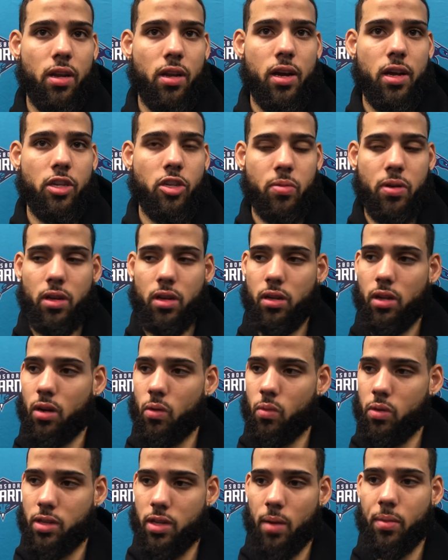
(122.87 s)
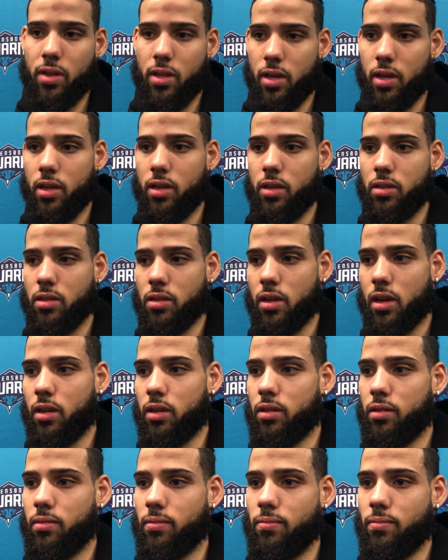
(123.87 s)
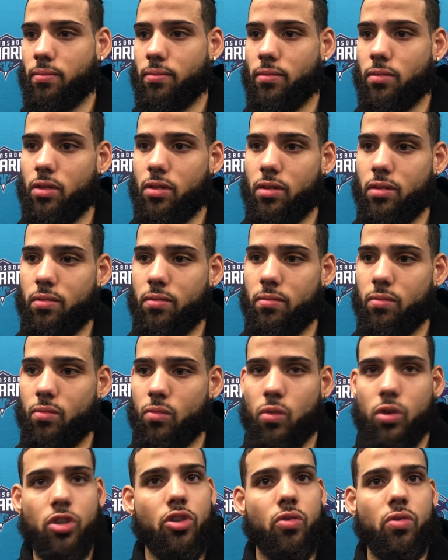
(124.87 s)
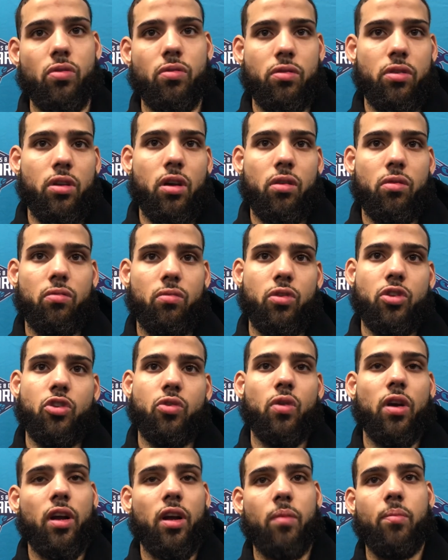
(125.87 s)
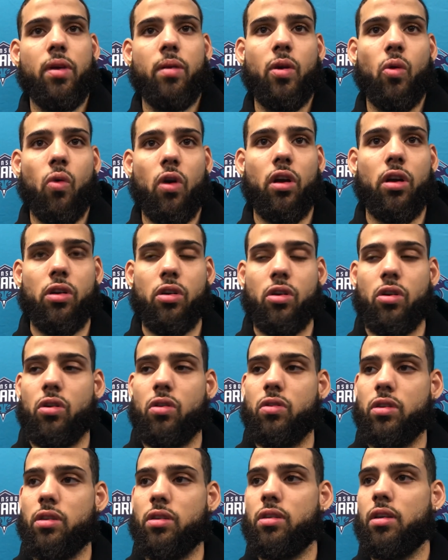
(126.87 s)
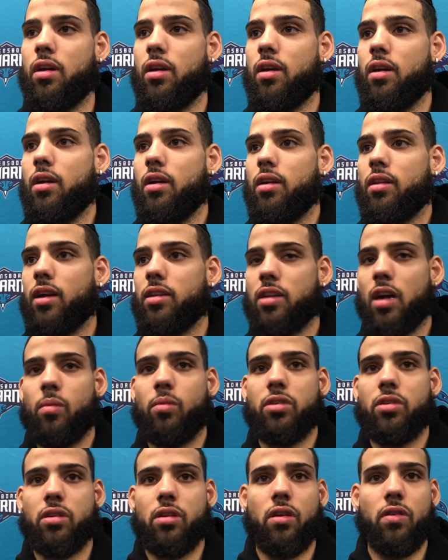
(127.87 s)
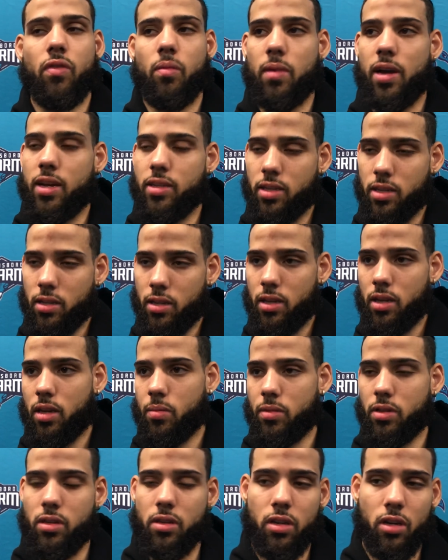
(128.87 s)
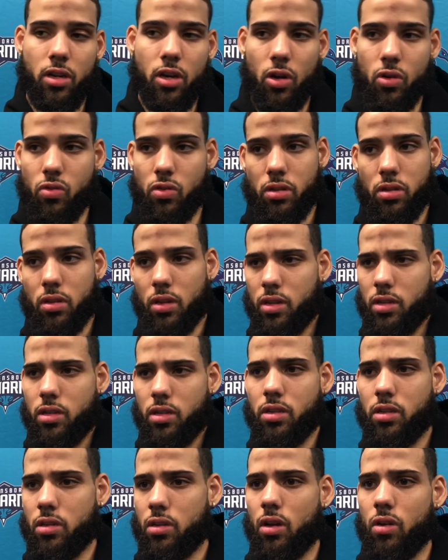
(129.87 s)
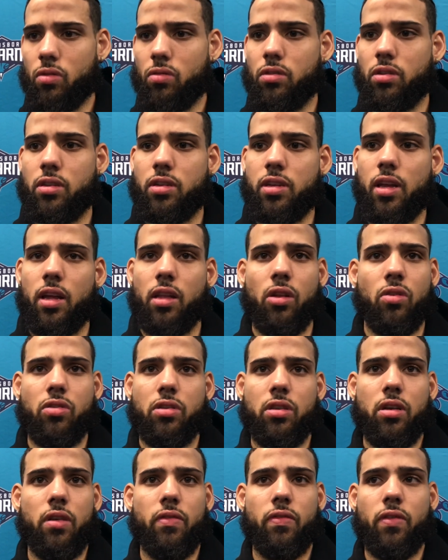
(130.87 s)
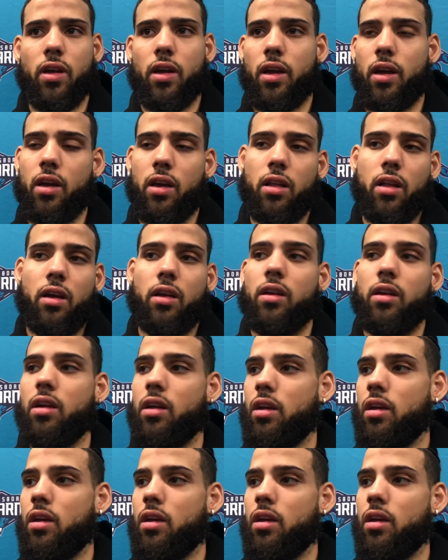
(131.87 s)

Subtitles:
can I expect? Like, what type of things, like, would you recommend me working on? And that type of stuff from asking them and to the coaches. So they just, you know, just saying little stuff like, hey, like,